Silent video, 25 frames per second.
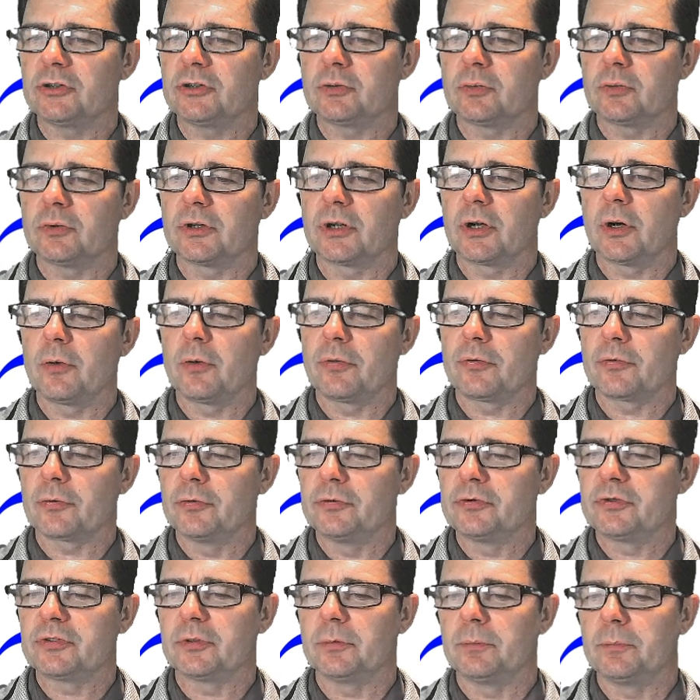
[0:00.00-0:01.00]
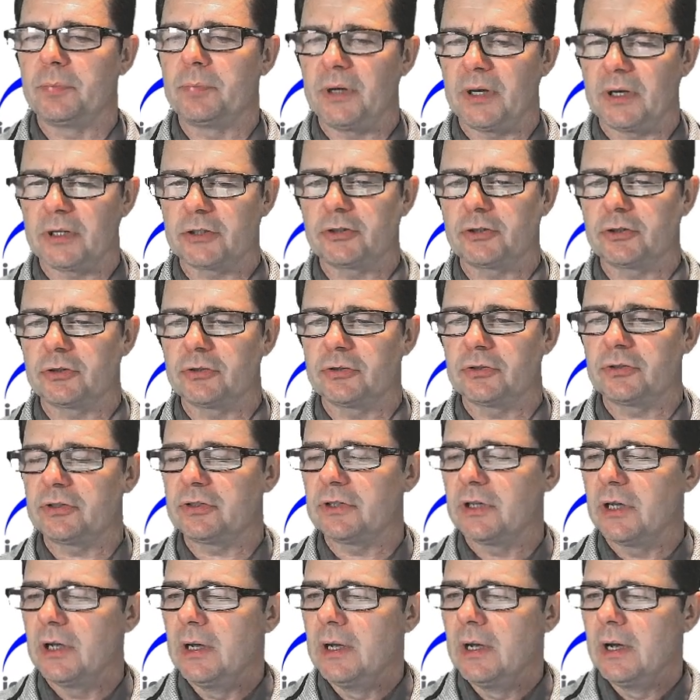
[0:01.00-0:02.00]
want to go through some pictures
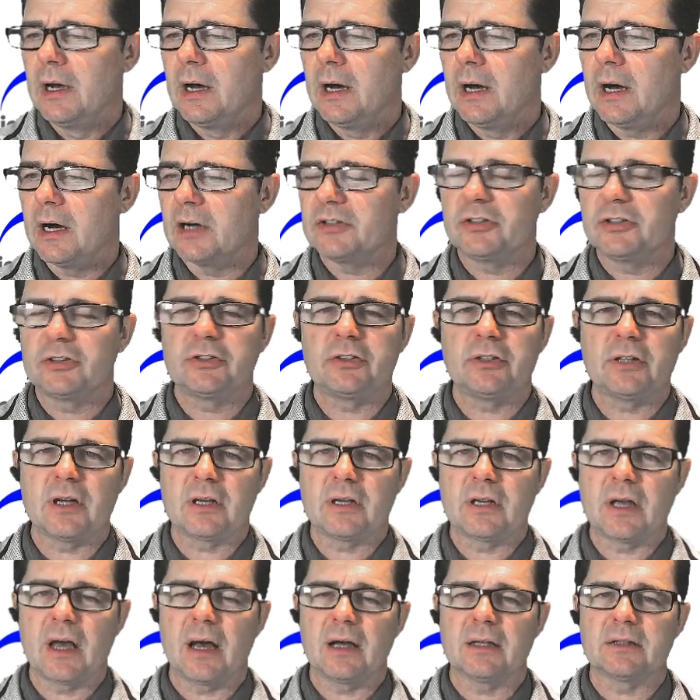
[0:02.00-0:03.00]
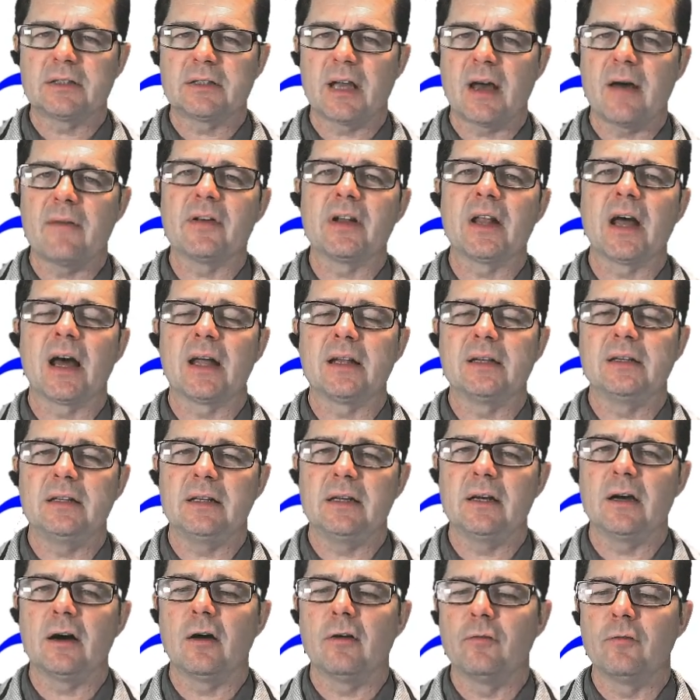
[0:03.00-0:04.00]
just so you guys have an
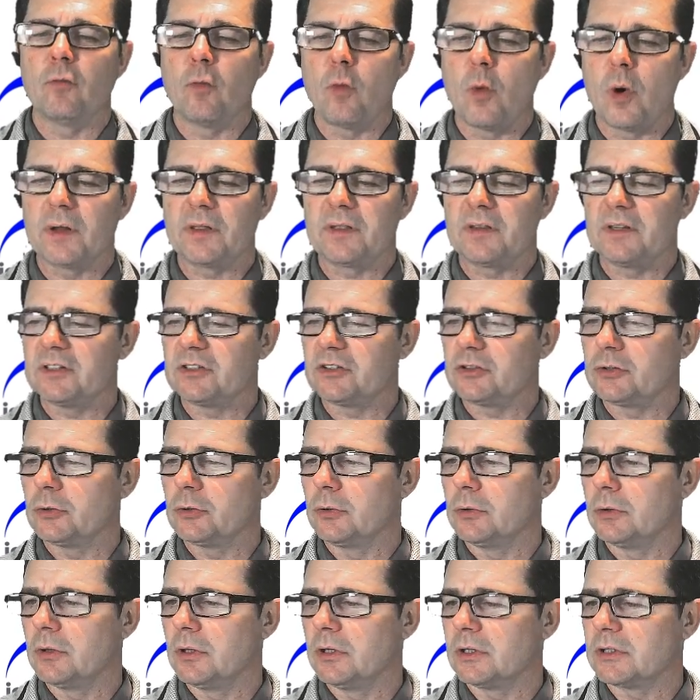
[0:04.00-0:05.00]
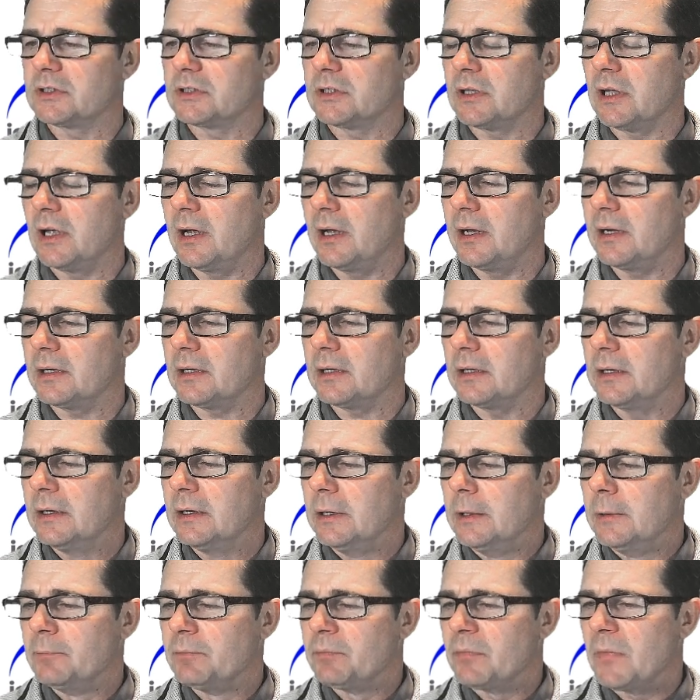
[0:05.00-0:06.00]
idea of what this tool looks like.
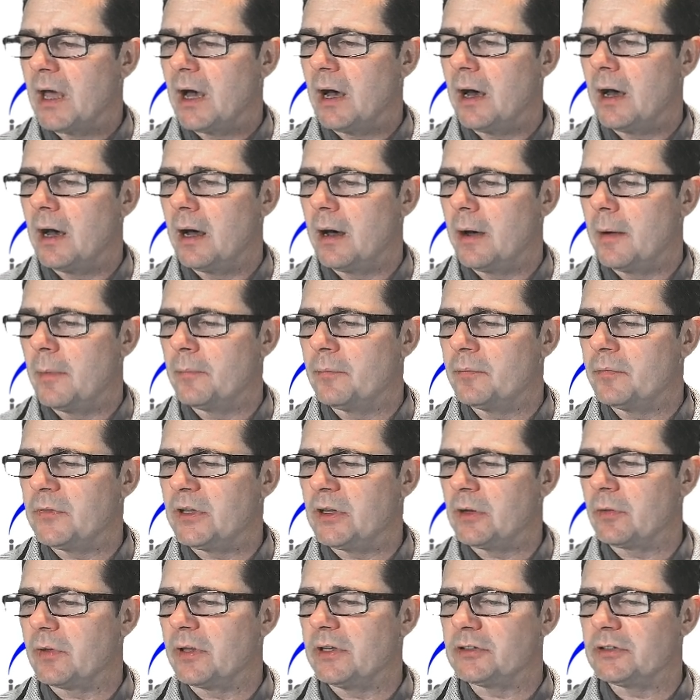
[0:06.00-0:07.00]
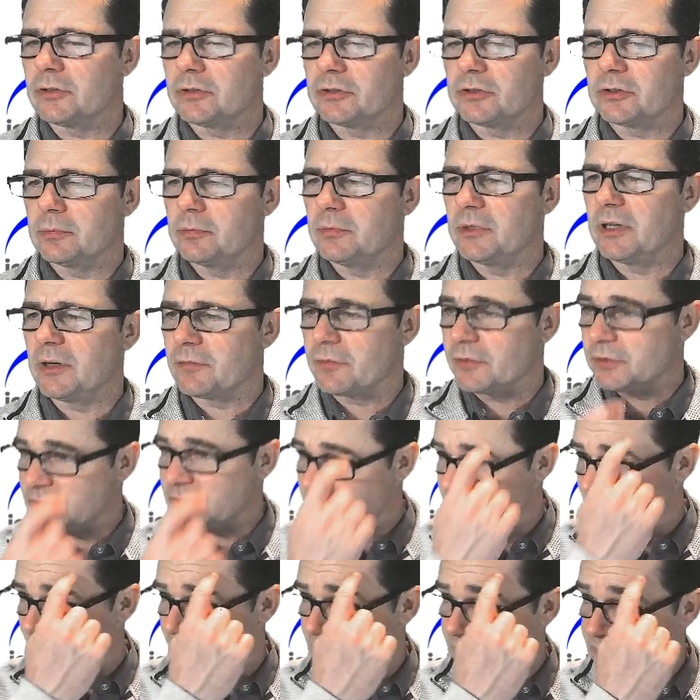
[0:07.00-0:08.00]
These are some different
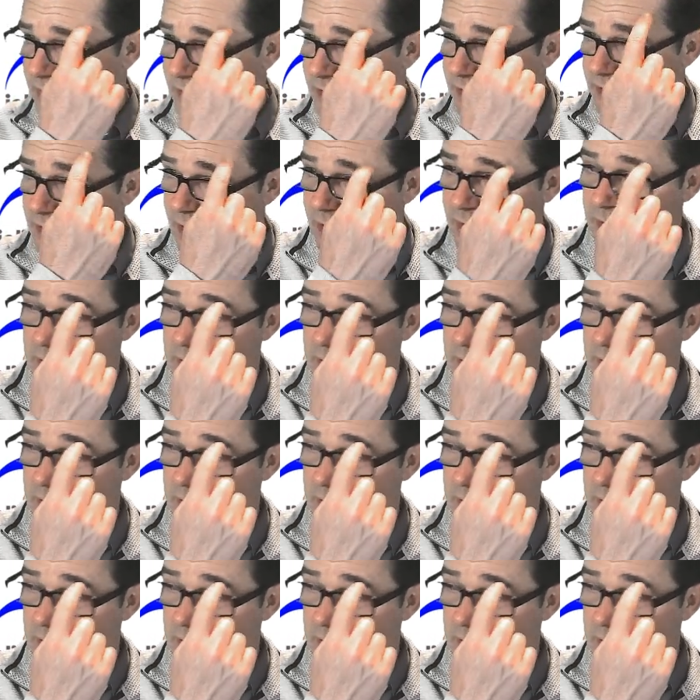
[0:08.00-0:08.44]
sizes. The